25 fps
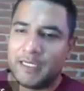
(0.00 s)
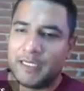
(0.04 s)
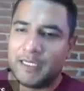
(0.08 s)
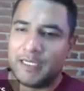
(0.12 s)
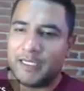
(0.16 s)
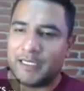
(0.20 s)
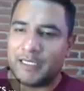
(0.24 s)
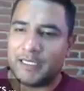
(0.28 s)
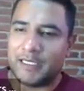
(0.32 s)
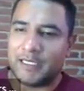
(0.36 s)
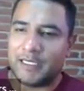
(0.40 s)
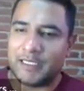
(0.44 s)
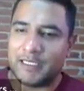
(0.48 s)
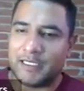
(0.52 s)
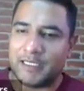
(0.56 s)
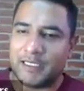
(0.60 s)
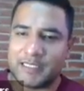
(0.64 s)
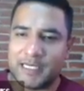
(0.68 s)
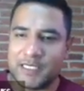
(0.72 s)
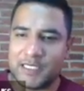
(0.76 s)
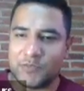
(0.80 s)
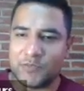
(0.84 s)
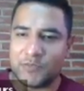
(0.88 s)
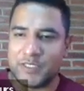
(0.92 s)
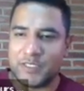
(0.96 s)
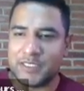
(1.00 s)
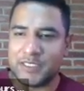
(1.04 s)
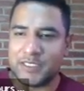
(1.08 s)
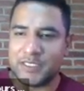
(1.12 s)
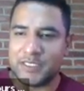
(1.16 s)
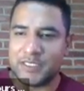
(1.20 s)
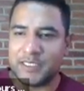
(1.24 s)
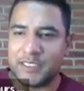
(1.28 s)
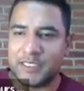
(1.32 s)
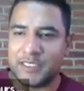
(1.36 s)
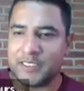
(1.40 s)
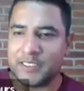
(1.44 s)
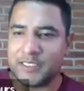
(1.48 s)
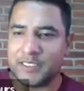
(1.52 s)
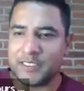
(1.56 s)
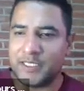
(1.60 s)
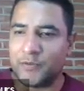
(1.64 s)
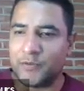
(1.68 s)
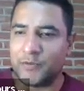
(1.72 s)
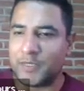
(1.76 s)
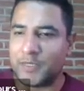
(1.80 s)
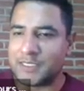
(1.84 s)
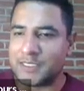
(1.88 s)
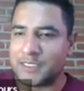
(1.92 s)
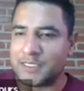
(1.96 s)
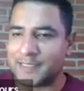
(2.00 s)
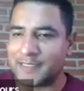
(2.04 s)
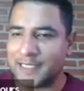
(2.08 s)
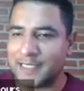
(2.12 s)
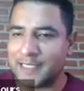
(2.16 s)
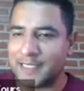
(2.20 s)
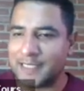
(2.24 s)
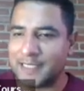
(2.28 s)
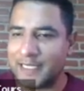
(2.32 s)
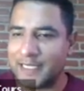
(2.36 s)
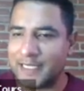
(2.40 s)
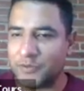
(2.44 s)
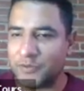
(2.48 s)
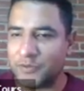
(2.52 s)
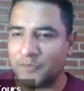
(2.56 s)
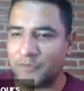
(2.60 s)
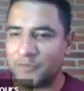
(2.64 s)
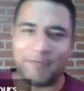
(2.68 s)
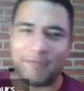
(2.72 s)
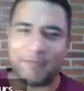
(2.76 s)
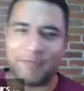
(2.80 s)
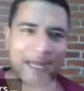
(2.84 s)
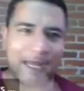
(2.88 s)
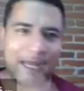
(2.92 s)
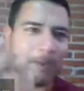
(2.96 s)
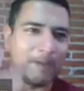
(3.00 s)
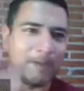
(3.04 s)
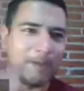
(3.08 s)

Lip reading: In this case, we see the zero as the center of a flower.